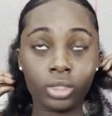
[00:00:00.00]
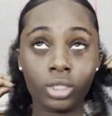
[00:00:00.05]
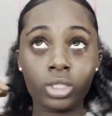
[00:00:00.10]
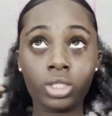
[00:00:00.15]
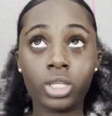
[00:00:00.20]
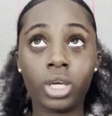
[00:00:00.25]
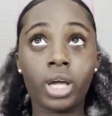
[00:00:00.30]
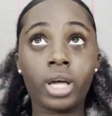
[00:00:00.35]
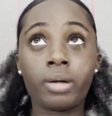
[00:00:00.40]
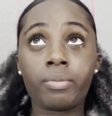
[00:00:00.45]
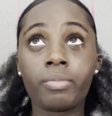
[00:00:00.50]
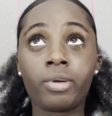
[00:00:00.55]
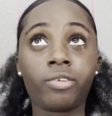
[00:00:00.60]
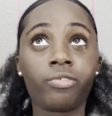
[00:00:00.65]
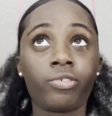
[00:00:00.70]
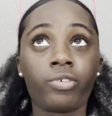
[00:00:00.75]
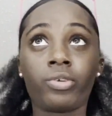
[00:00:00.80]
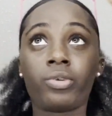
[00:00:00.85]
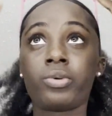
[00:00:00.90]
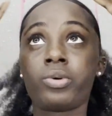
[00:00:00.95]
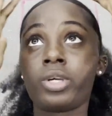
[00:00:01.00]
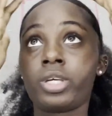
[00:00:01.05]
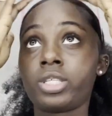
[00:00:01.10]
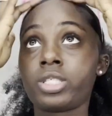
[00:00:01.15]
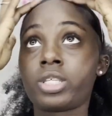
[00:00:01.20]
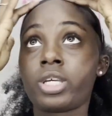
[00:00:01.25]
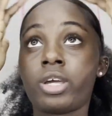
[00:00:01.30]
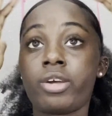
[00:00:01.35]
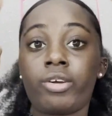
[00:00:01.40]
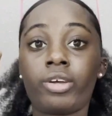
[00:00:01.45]
So all I'm gonna do is
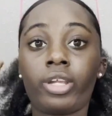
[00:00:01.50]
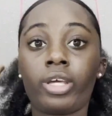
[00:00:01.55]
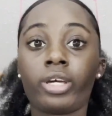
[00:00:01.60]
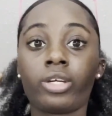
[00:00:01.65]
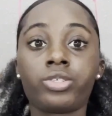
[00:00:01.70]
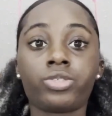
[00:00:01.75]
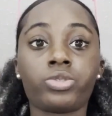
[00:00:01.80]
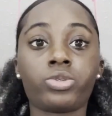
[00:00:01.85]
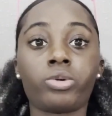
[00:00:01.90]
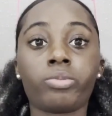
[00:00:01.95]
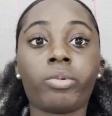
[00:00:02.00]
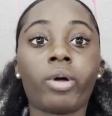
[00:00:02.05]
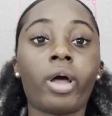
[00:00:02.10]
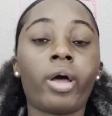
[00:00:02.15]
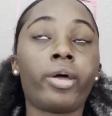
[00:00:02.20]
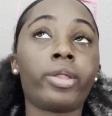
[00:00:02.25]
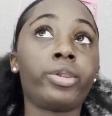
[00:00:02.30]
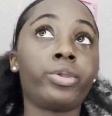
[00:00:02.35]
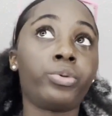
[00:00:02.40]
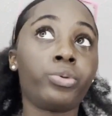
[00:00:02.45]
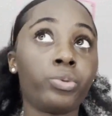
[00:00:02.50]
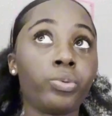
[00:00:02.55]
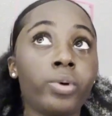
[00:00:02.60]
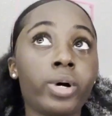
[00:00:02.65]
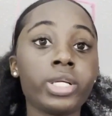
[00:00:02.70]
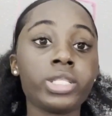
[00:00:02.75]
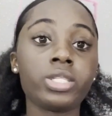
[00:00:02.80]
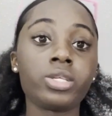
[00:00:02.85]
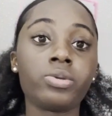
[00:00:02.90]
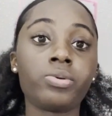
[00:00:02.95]
get ready and show. I don't
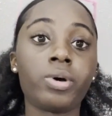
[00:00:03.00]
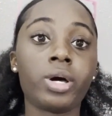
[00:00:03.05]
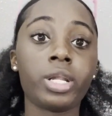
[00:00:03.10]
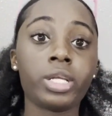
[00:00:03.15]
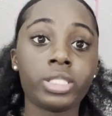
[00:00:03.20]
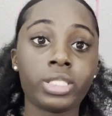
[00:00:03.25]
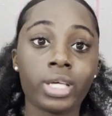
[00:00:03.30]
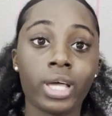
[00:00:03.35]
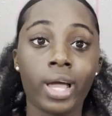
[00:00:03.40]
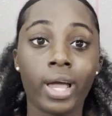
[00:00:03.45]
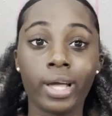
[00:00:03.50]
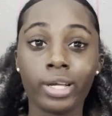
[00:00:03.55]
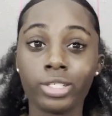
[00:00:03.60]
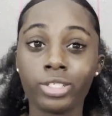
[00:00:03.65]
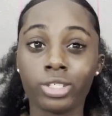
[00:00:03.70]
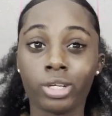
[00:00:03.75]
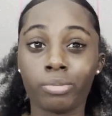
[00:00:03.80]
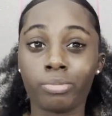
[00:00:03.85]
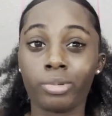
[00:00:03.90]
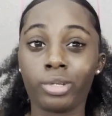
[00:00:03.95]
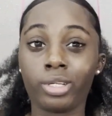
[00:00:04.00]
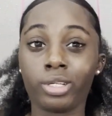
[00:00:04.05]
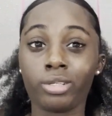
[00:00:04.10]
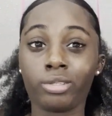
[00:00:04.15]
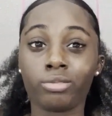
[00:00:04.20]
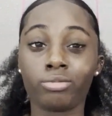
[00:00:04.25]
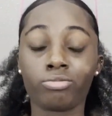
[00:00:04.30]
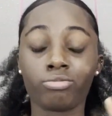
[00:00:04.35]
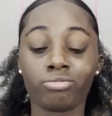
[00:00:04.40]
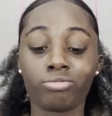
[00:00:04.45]
want to do a little eye
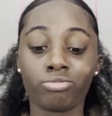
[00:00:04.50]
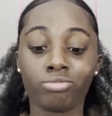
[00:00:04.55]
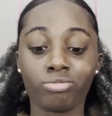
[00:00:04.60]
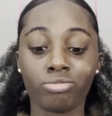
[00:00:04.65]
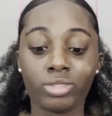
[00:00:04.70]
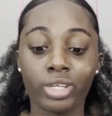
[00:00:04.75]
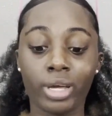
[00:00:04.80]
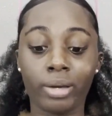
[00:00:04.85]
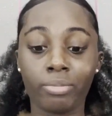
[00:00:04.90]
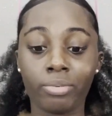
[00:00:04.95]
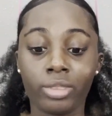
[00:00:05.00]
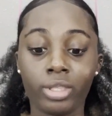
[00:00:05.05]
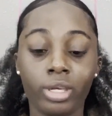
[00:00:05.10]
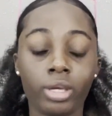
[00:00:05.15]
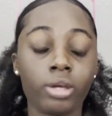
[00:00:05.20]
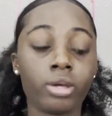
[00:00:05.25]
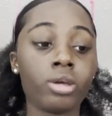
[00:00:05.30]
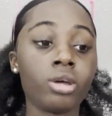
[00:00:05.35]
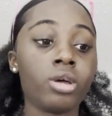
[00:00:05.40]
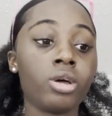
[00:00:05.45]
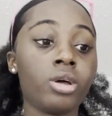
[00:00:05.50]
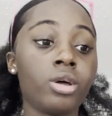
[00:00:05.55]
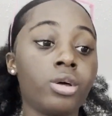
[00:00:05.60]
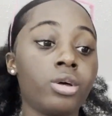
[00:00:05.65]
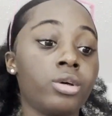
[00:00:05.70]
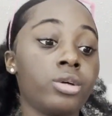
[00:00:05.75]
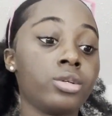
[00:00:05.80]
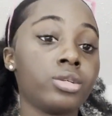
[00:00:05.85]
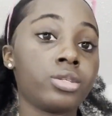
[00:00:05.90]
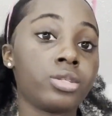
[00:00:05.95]
shopping type thing.
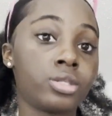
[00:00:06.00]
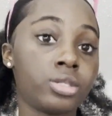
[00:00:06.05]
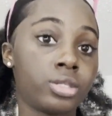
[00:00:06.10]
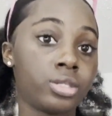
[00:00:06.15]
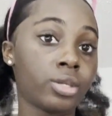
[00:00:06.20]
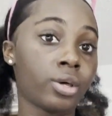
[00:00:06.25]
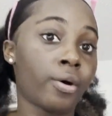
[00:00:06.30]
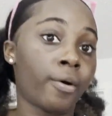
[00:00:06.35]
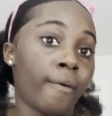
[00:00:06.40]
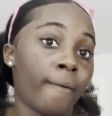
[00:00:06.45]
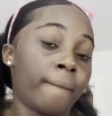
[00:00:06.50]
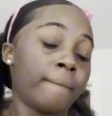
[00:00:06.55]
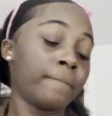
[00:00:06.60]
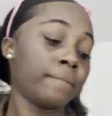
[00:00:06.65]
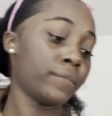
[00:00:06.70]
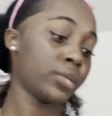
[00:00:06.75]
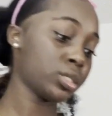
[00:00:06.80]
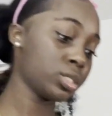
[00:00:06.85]
So I